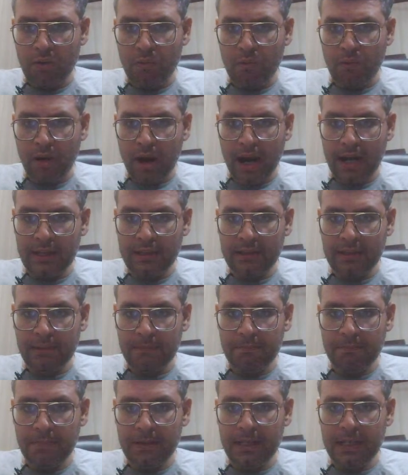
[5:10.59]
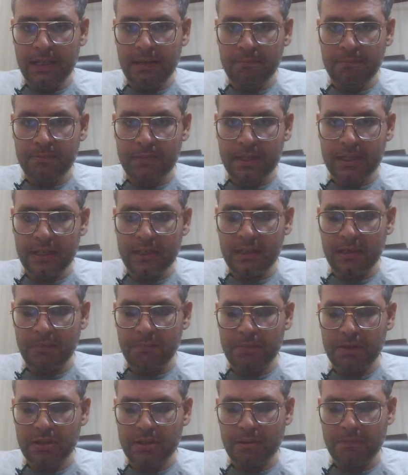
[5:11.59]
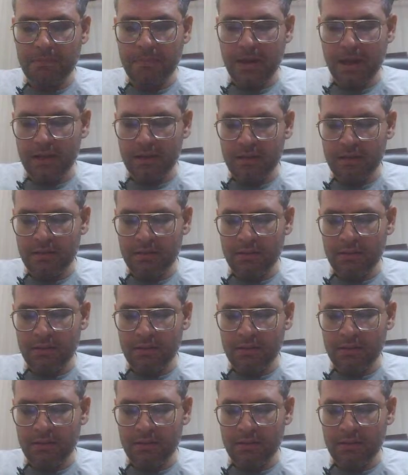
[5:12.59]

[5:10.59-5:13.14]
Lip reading: white simply bring the bishop back.